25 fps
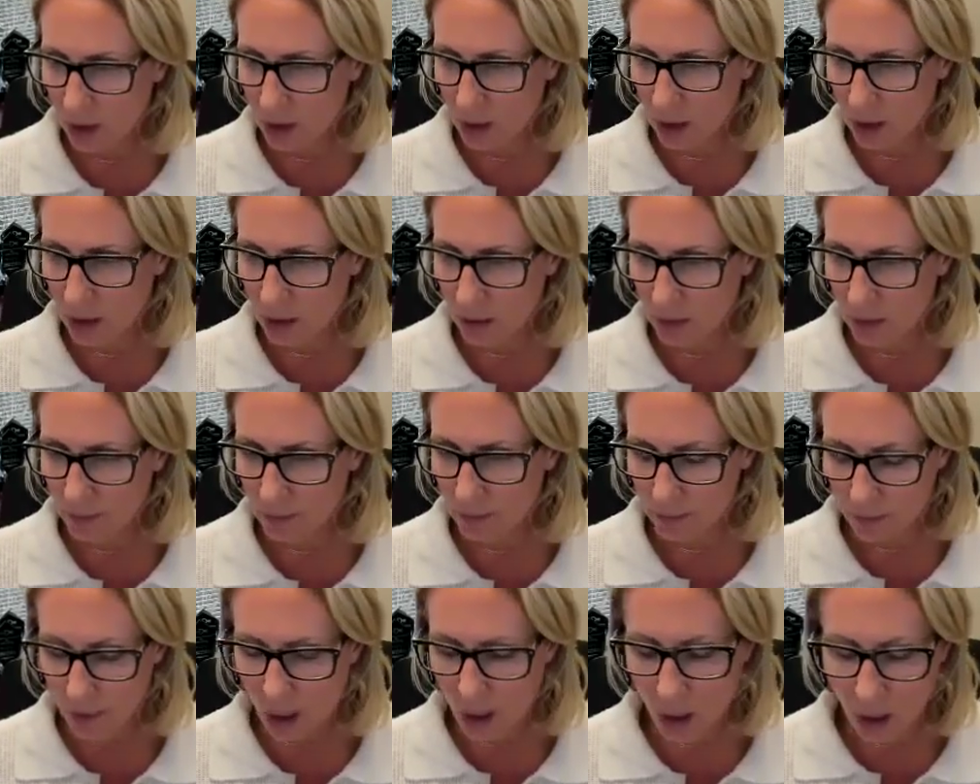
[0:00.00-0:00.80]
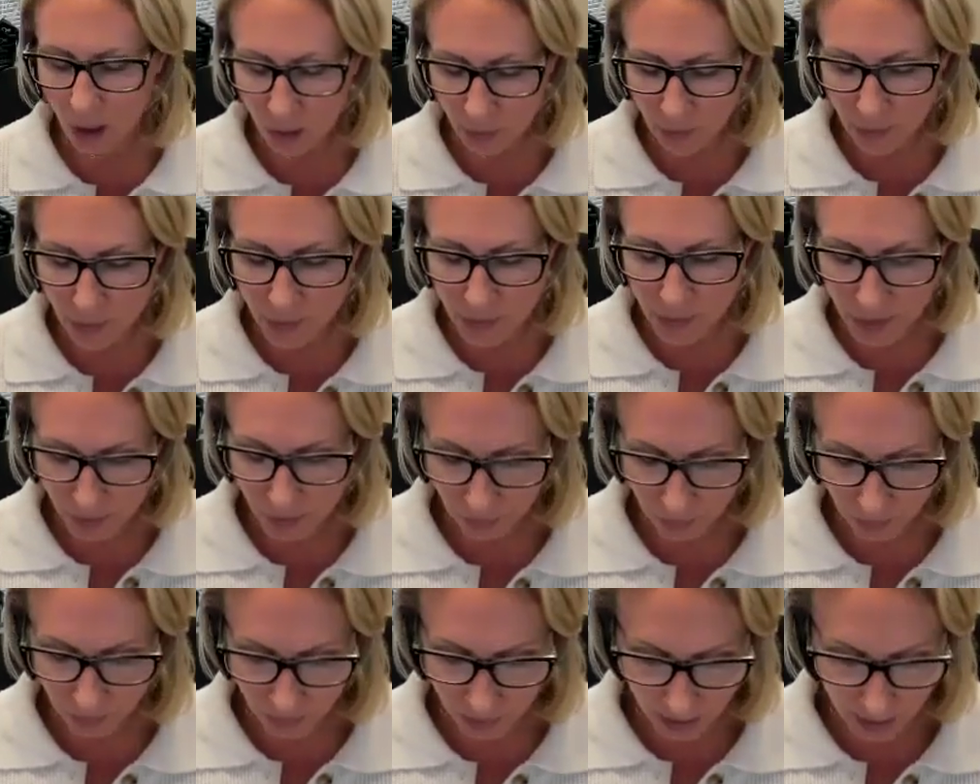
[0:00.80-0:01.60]
all those
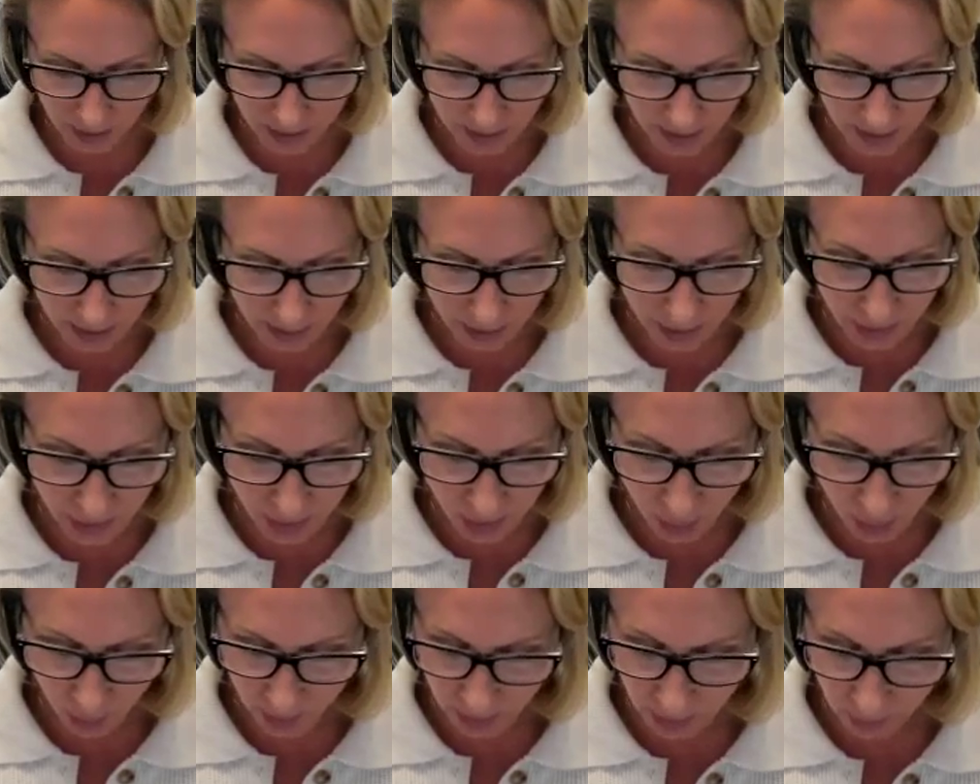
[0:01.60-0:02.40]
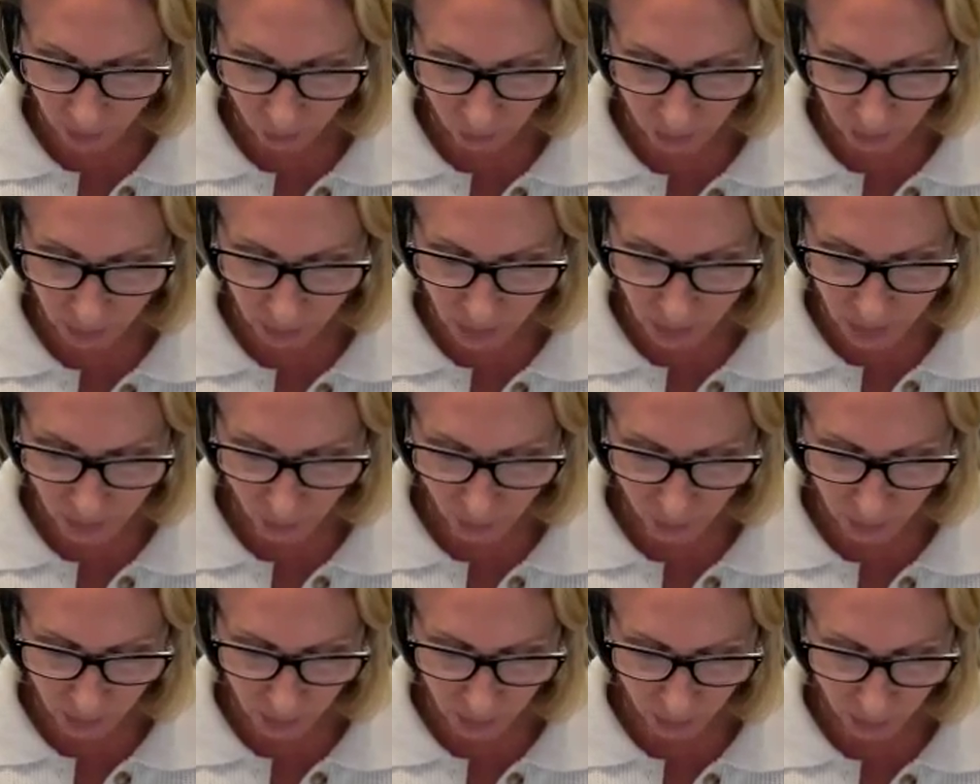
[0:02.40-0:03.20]
different things, let us know. We can run those
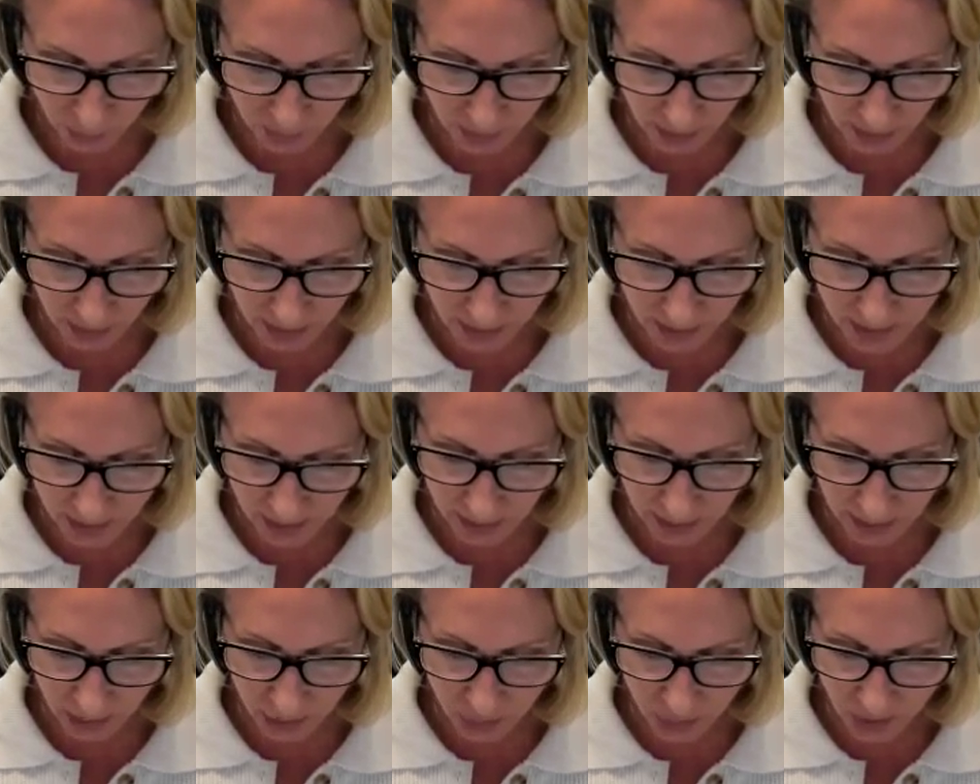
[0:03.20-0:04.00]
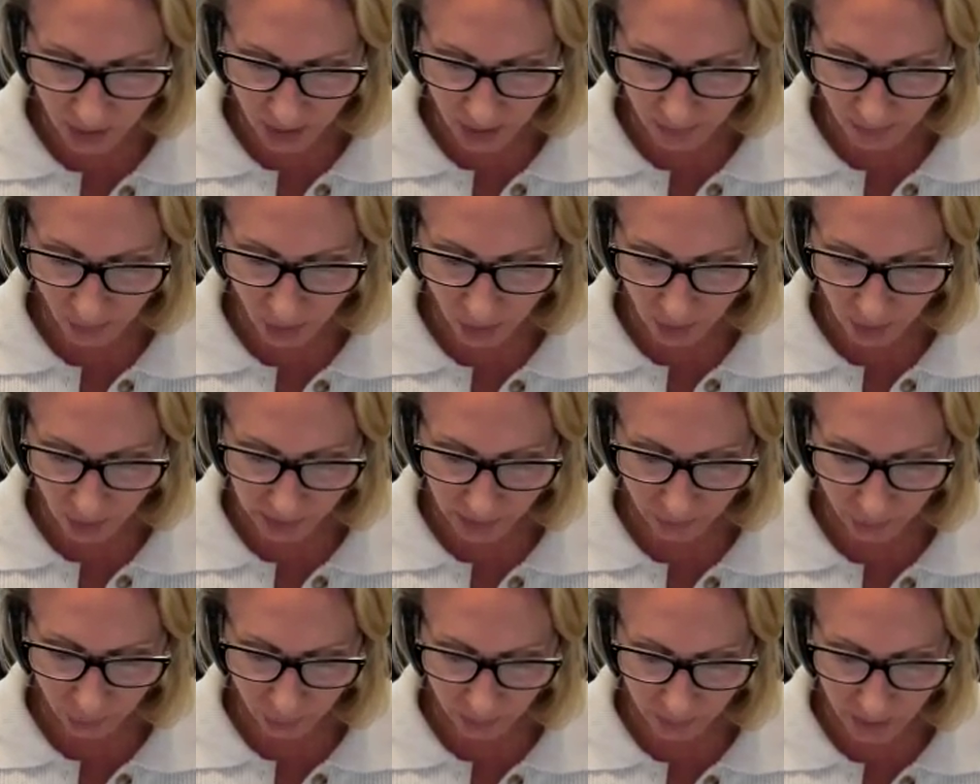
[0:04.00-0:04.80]
for you pretty easily, and it should have all
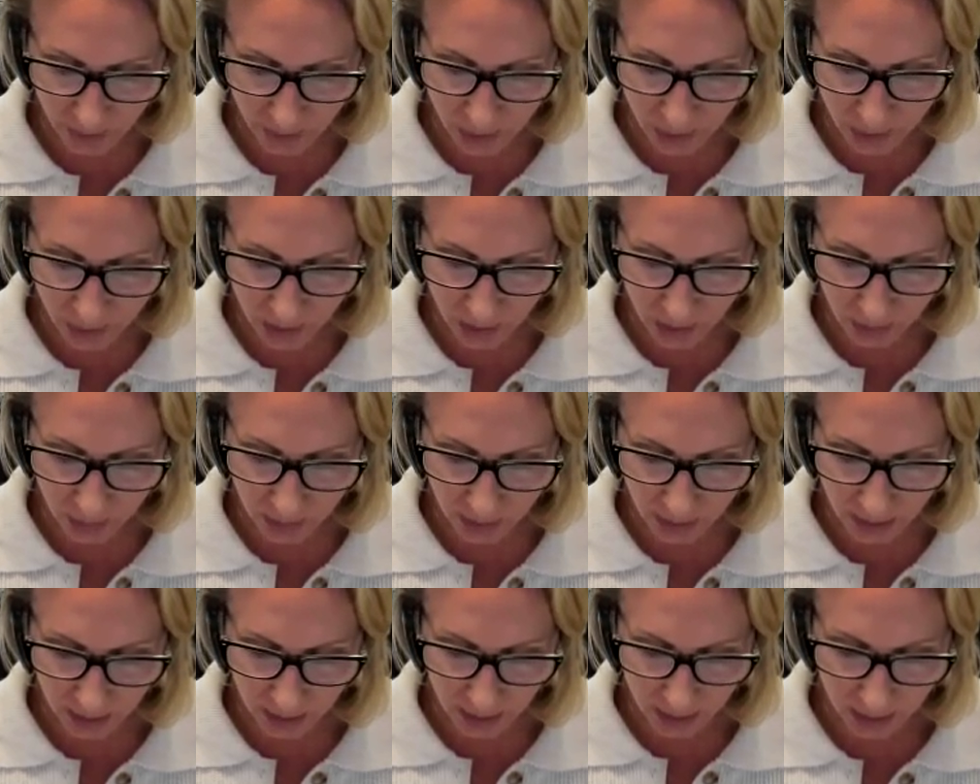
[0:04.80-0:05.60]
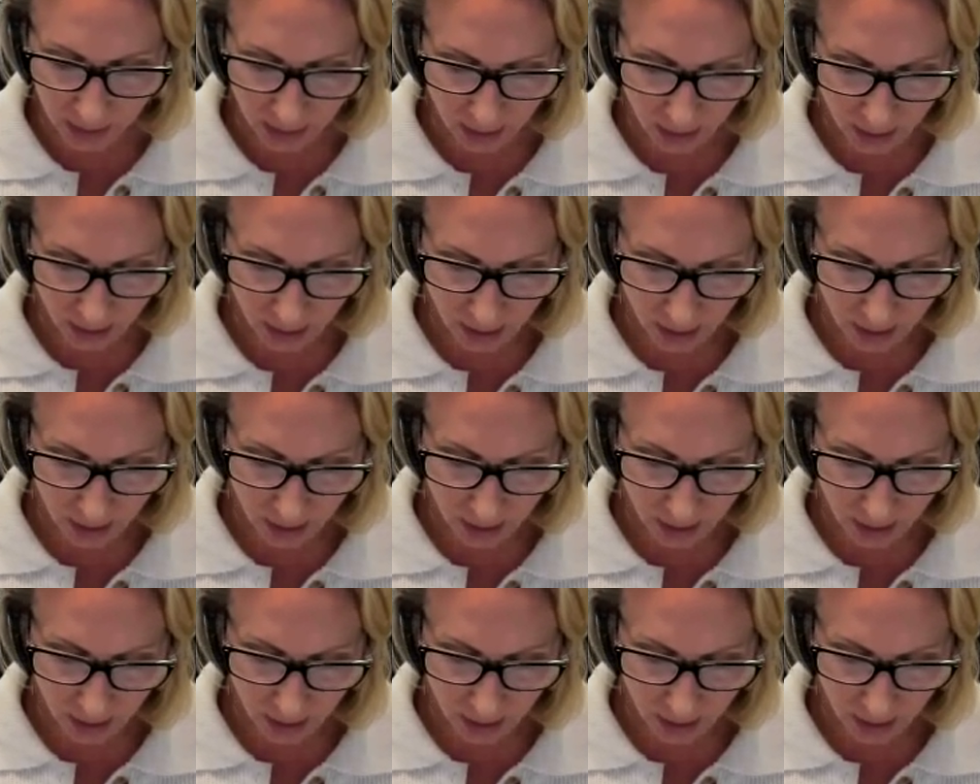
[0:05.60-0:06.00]
the information that you need.